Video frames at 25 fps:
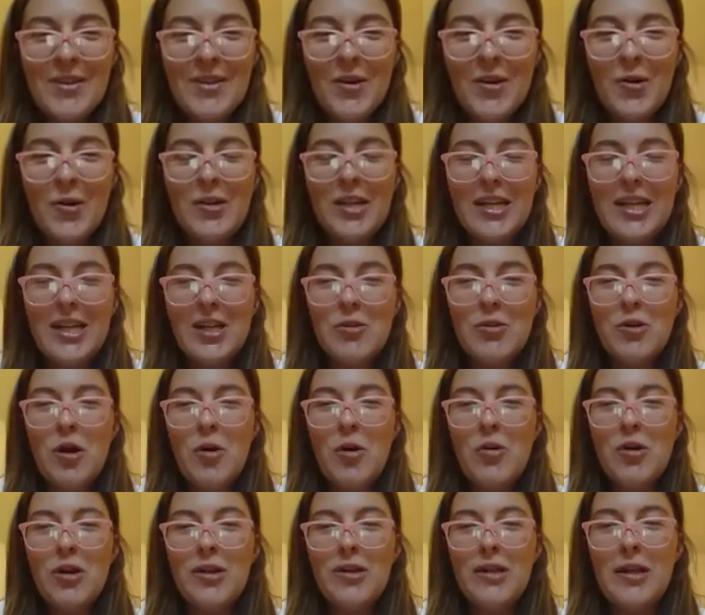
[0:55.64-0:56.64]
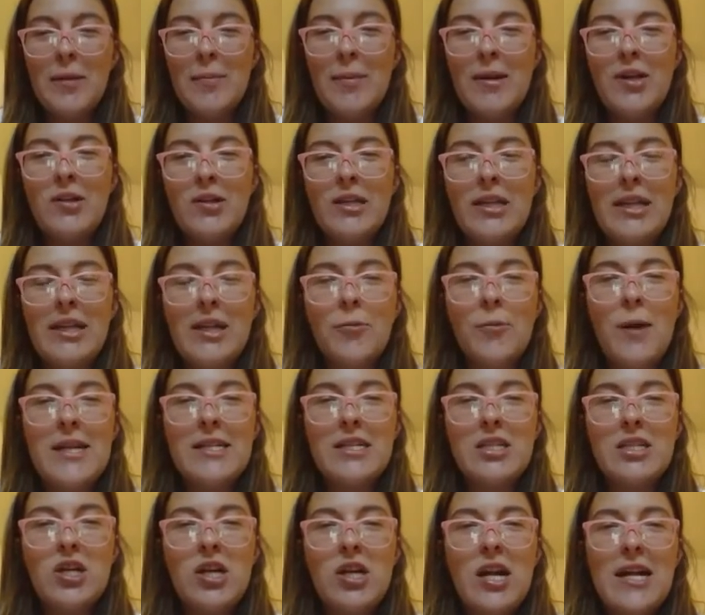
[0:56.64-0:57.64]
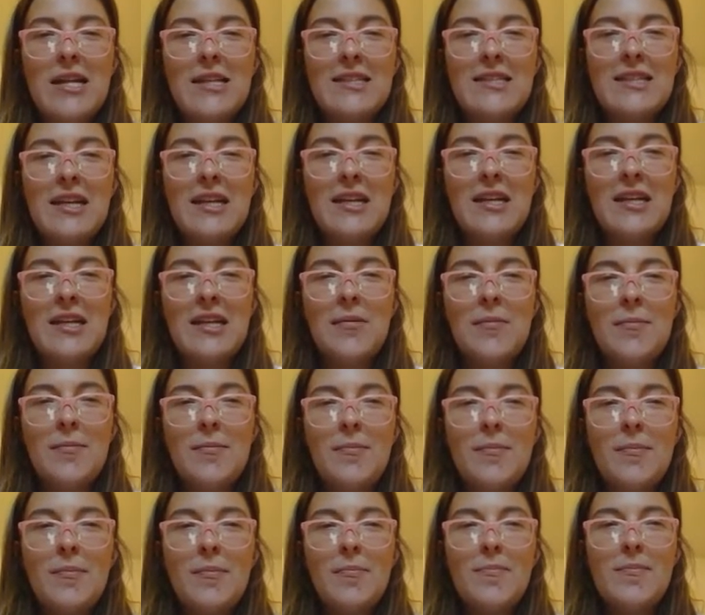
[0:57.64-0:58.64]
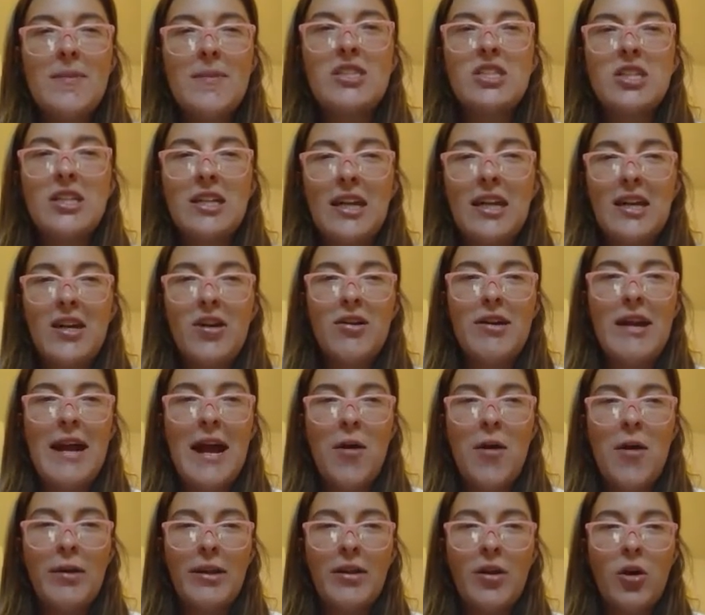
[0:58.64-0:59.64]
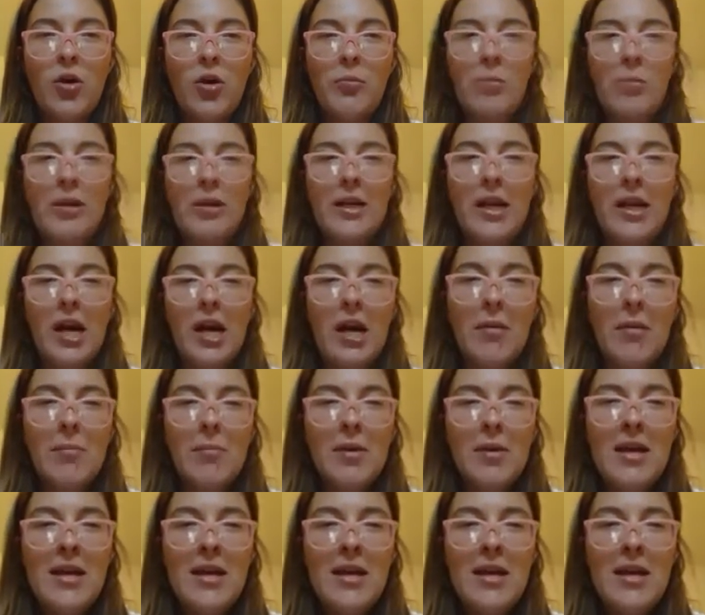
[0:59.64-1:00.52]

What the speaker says: Or like you go to apparently like restaurants in Michigan are now like opening up.